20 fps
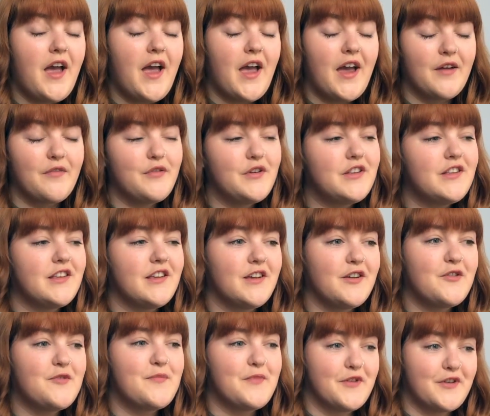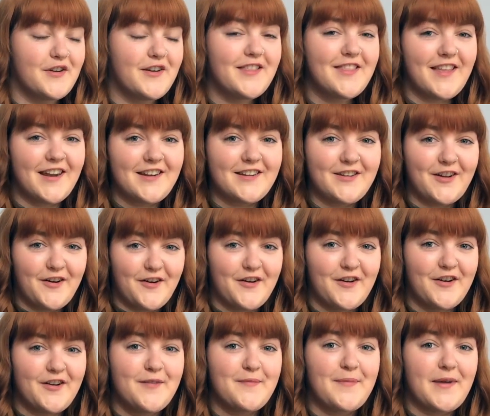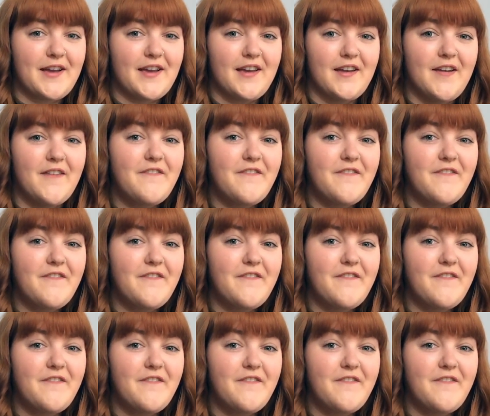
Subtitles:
every single book that is on my